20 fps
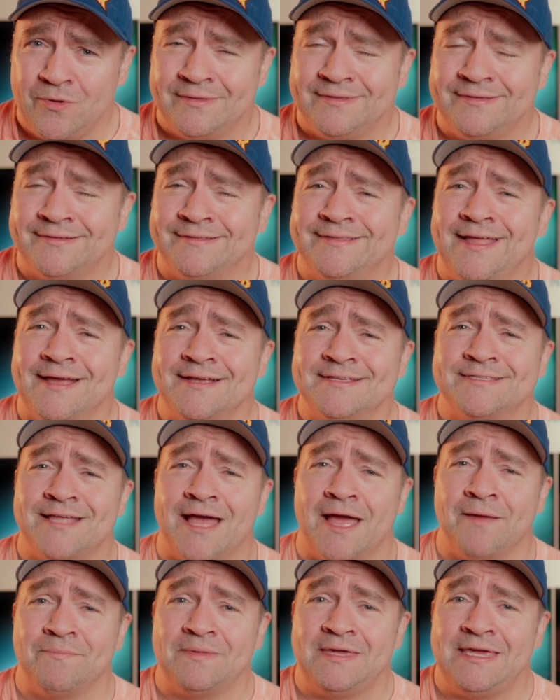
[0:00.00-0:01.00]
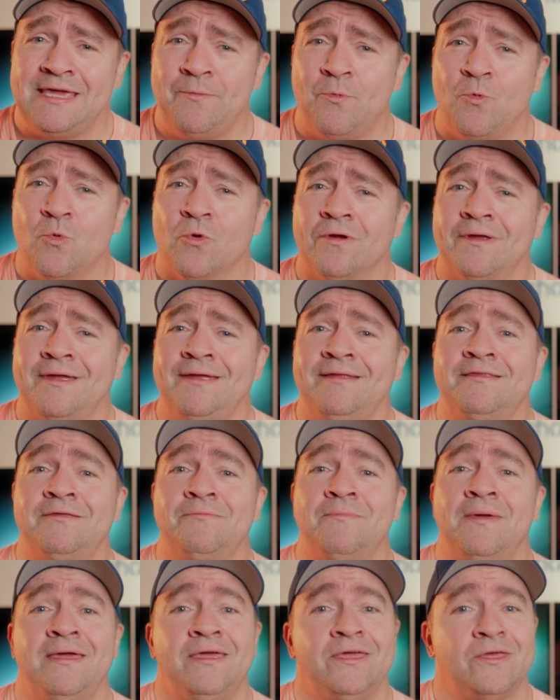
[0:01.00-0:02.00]
Until next time, keep working
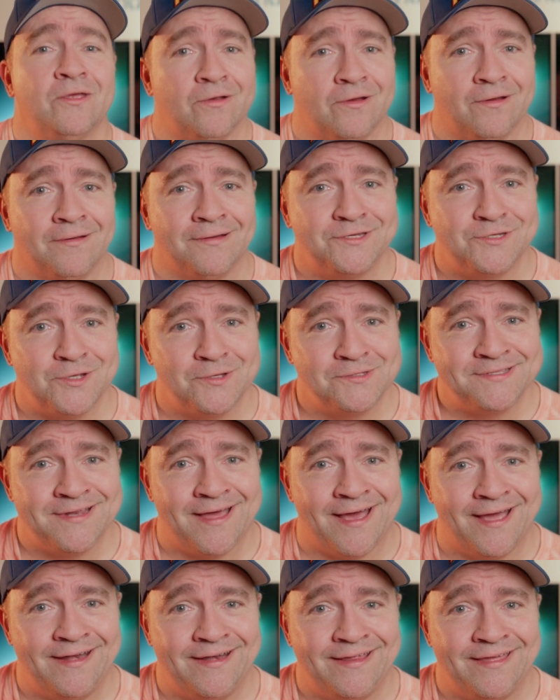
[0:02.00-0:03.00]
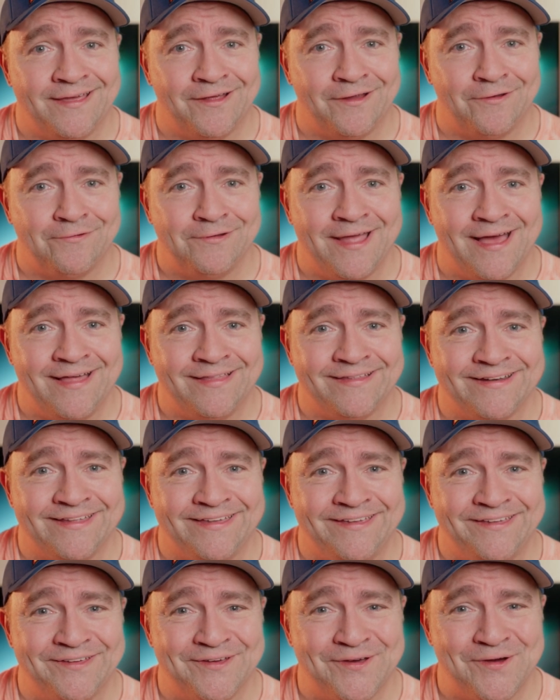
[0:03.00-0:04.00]
to make your chosen idea a
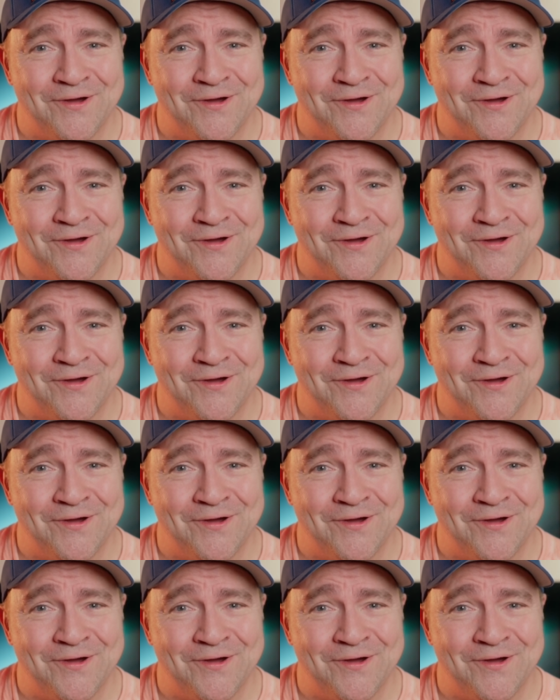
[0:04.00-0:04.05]
reality.